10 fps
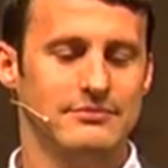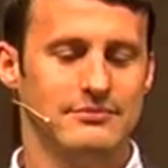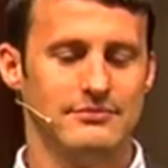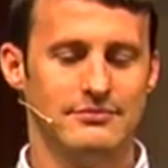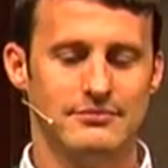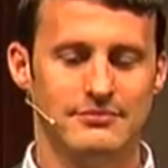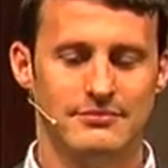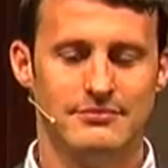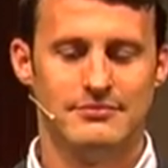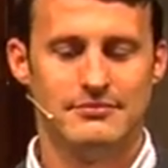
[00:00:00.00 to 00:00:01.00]

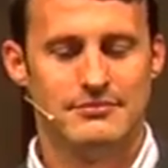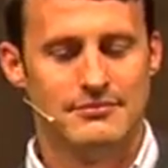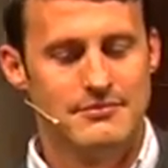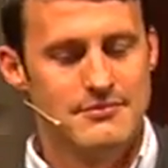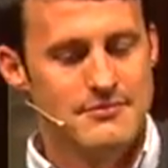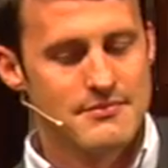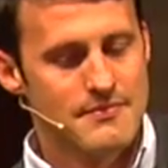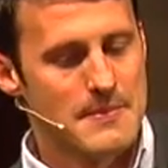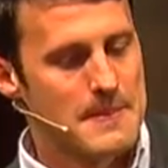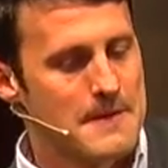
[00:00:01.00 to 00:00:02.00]

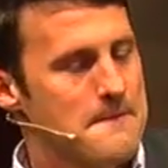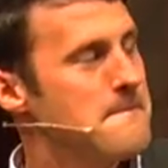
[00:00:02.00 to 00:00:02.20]
(no one is talking)